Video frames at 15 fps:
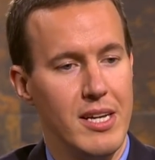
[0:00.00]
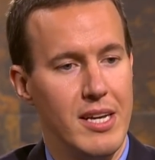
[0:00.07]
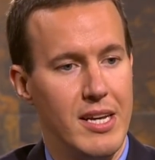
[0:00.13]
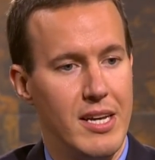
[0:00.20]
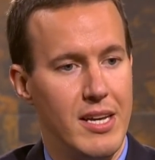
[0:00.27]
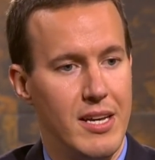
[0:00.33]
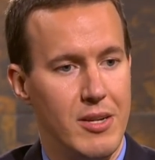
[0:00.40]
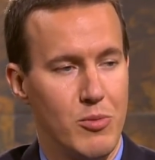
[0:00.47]

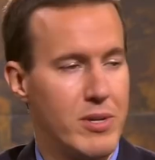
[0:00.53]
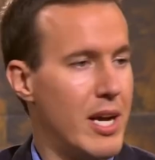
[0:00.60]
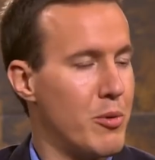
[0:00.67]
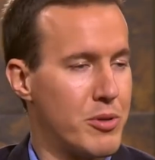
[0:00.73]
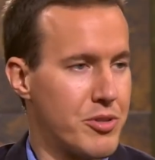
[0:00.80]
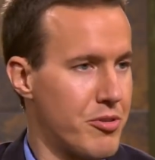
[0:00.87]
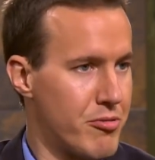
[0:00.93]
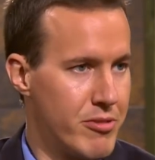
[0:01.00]
And when I
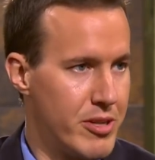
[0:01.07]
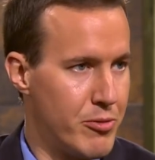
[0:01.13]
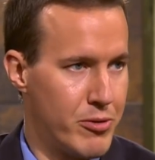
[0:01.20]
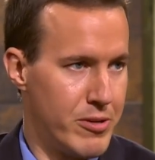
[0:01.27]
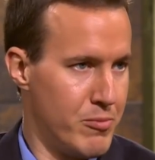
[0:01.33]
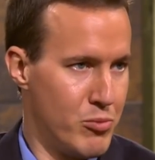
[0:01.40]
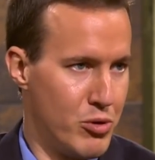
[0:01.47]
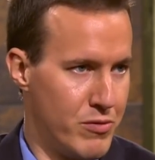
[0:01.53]
was three,
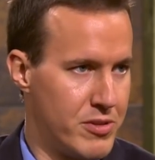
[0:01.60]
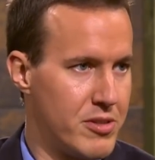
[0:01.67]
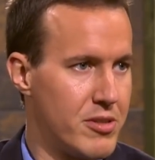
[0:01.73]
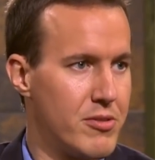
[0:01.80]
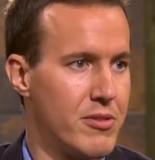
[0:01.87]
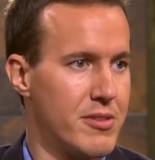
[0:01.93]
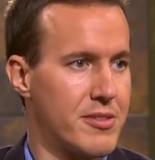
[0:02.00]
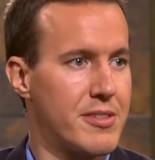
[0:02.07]
we moved
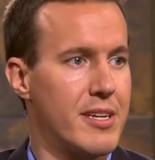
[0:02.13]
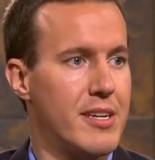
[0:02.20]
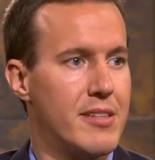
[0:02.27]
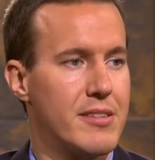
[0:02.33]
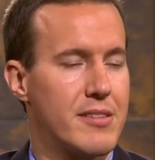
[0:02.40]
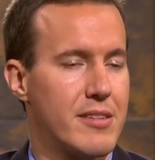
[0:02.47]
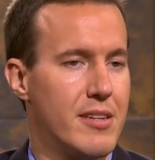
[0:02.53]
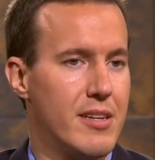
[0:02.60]
to the
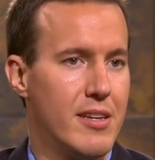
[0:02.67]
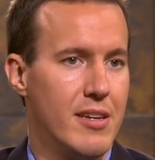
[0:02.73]
States.